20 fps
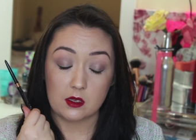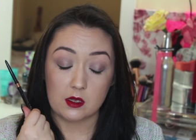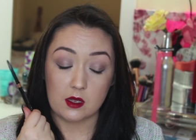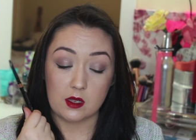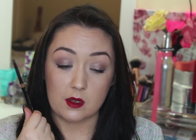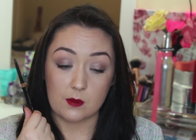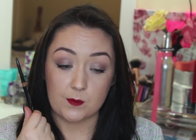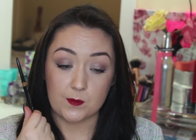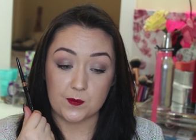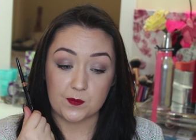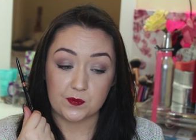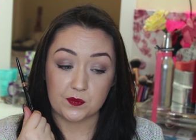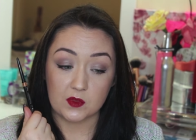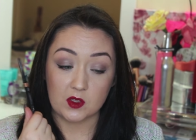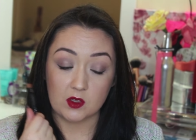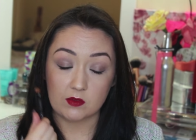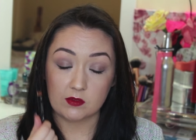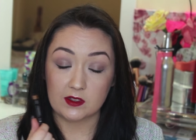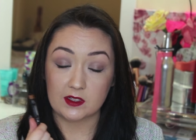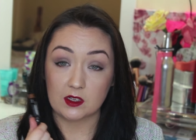Um,
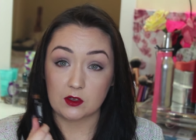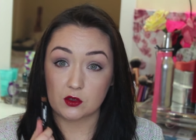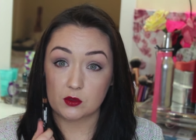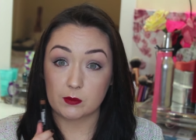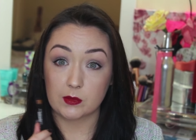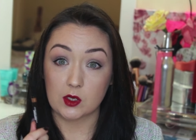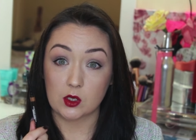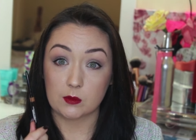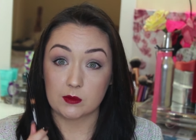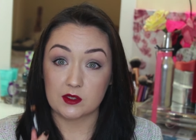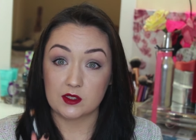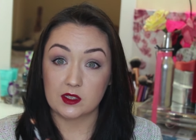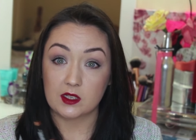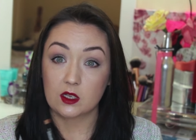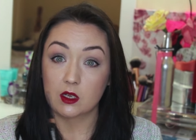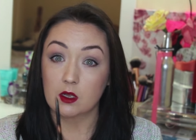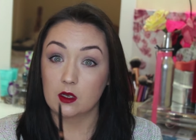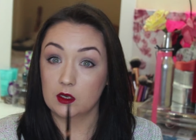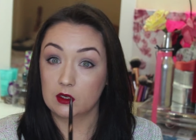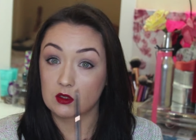I find actually my Urban
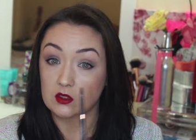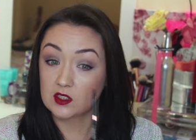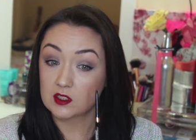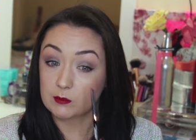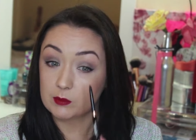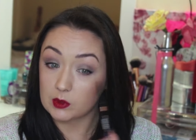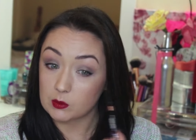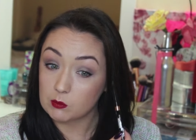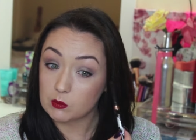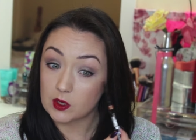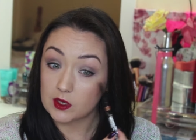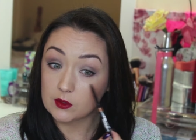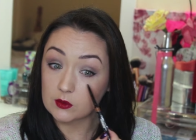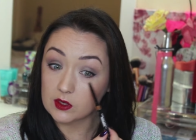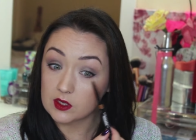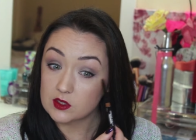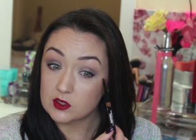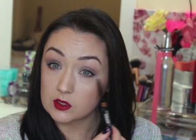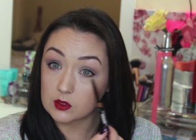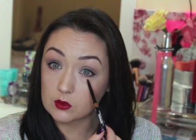Decay eyeliners have been
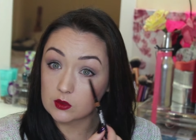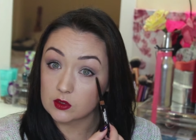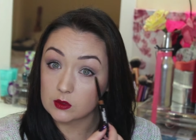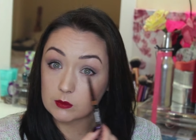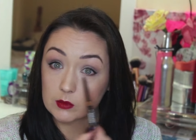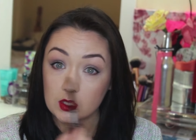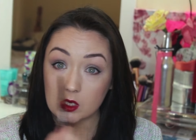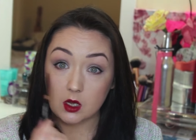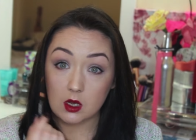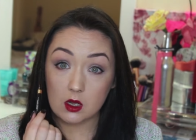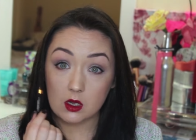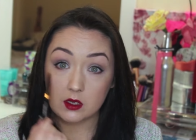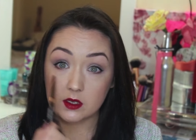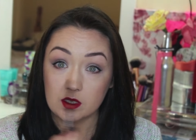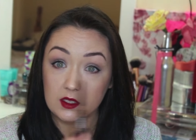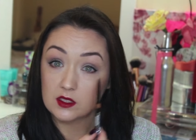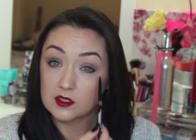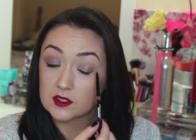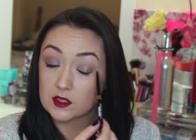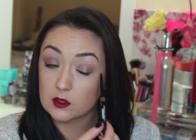migrating under my
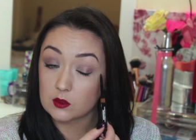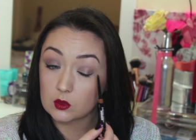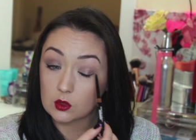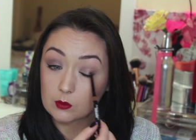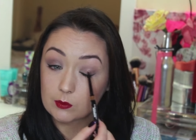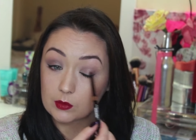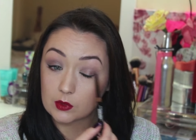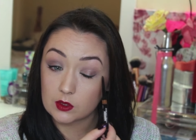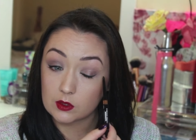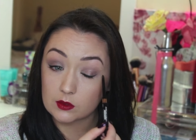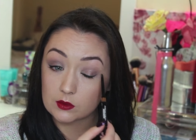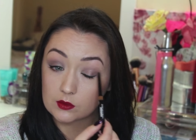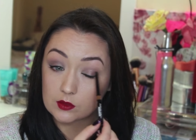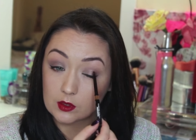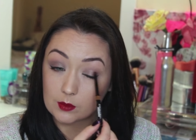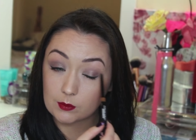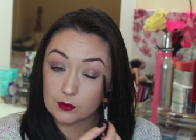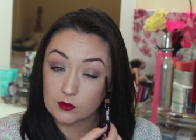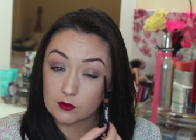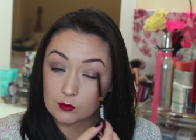eyes and up on
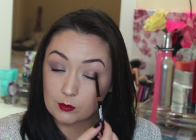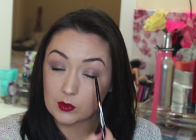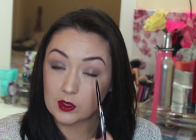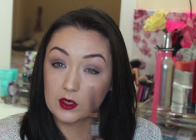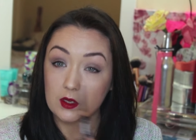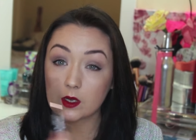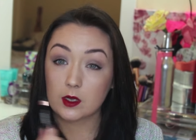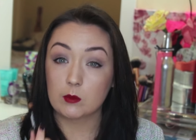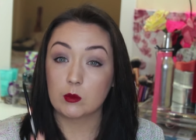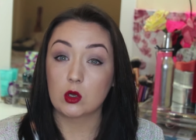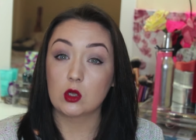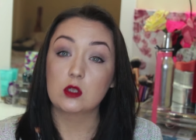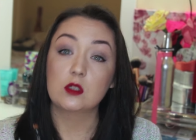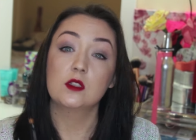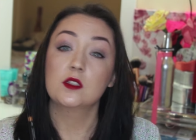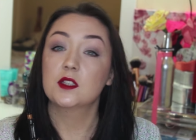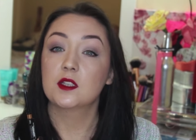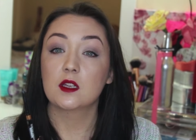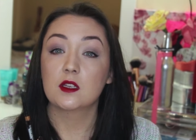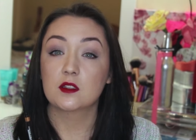top of my
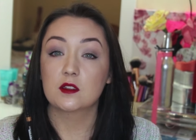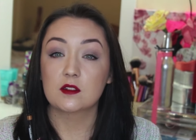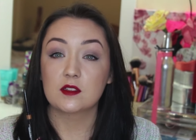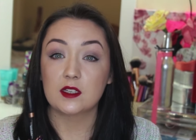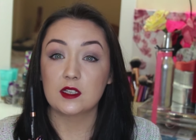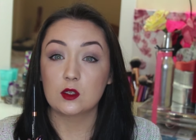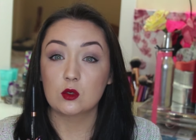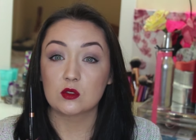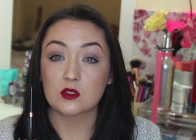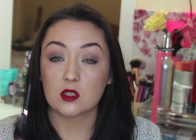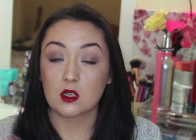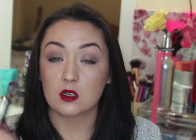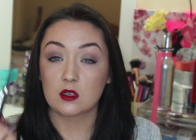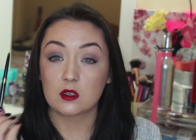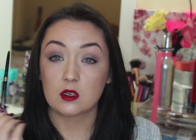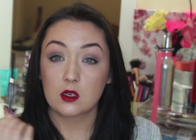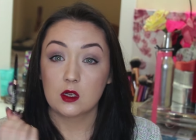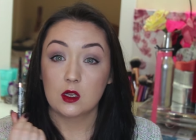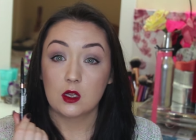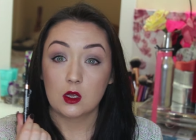eyeballs as the day goes
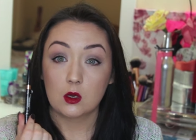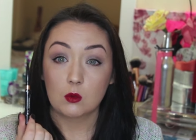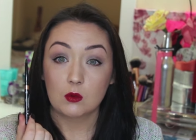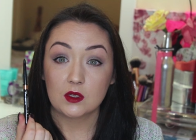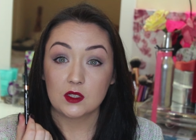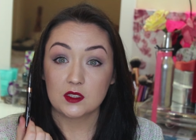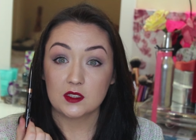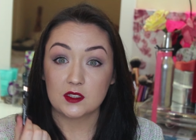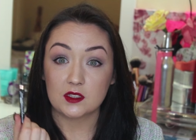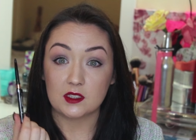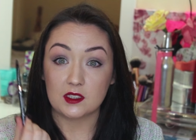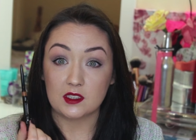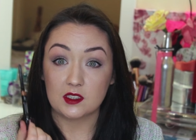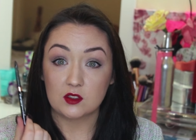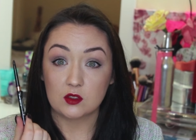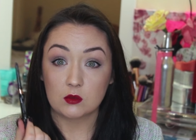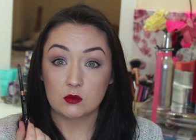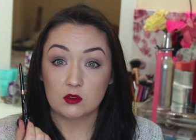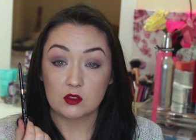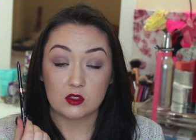on, whereas
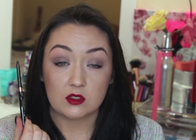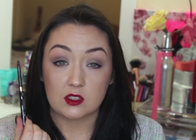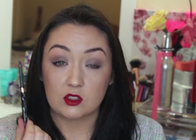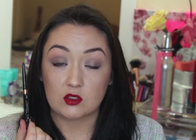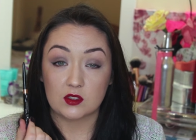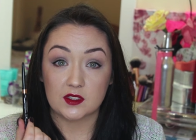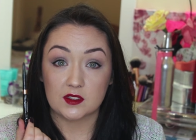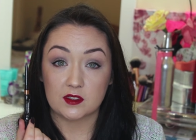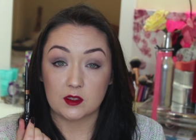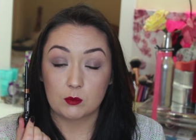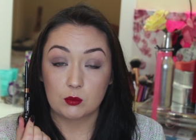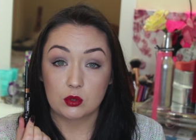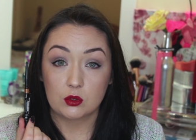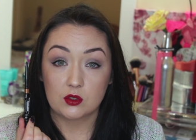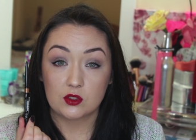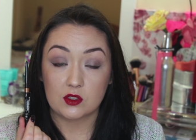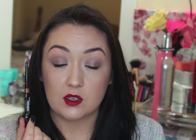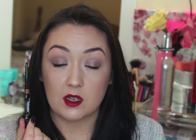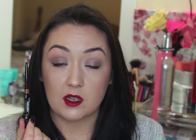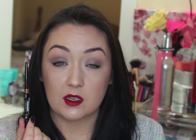these don't. They just stay
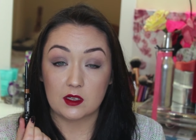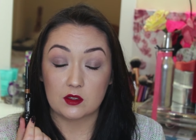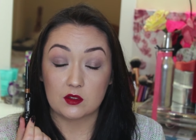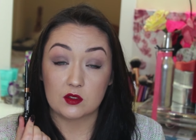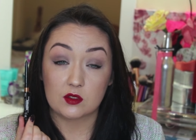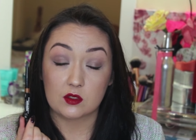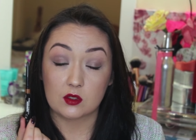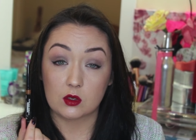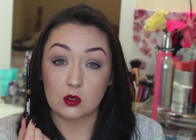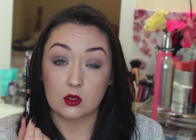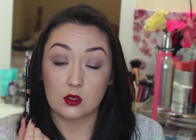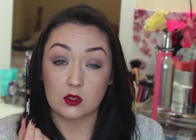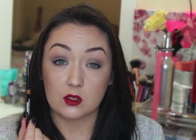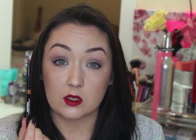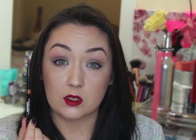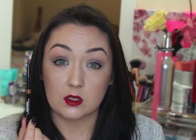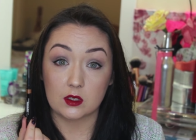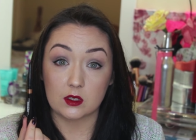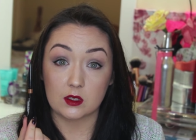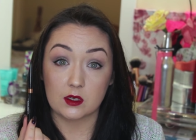put and the
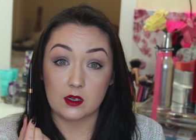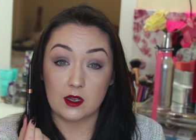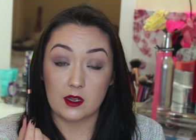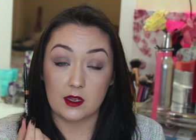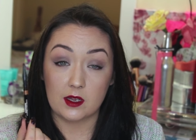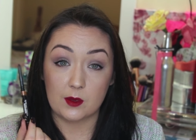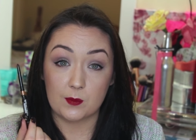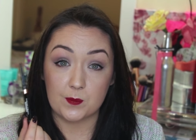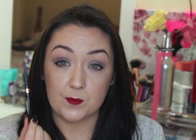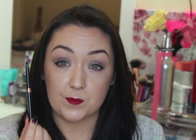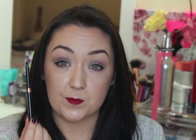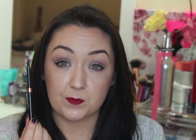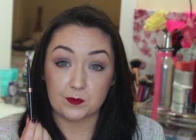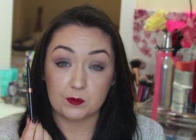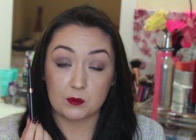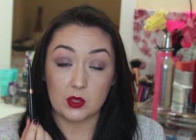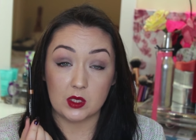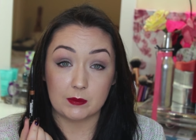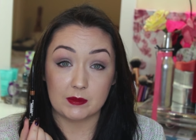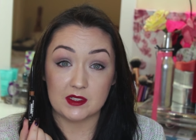colour um,
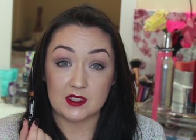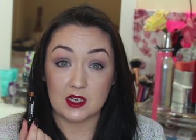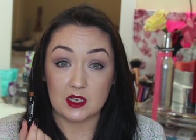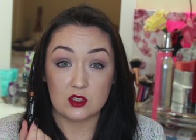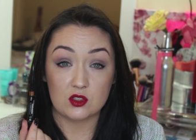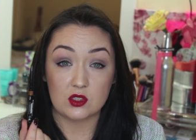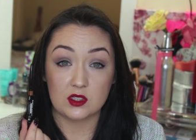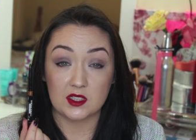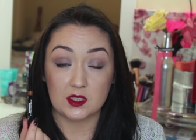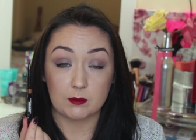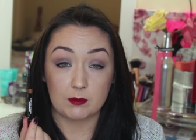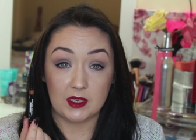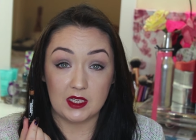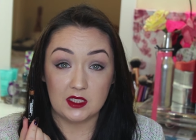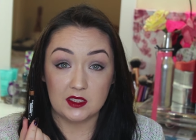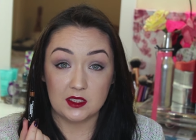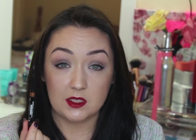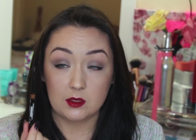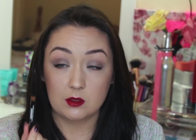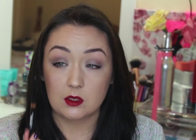pigmentation is
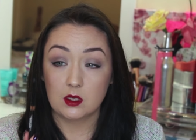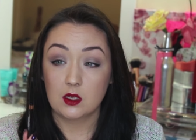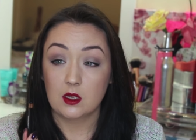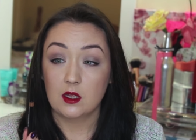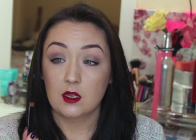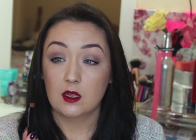amazing.